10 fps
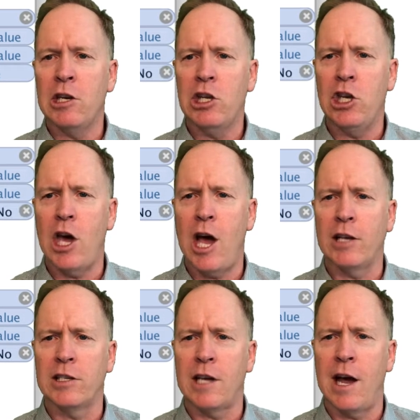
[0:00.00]

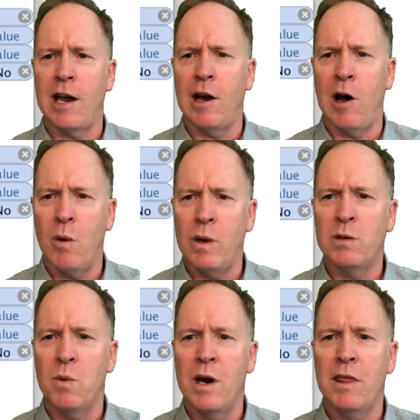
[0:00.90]
Yes, I
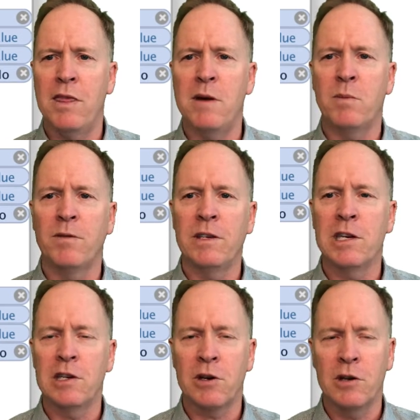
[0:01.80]
always want thin
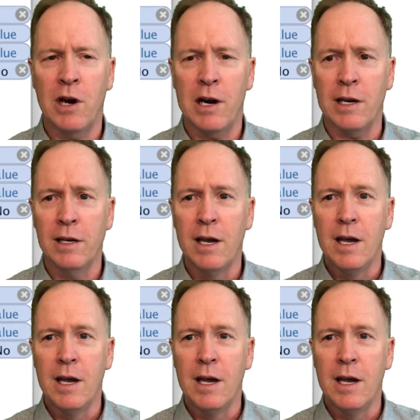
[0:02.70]
provisioning turned on.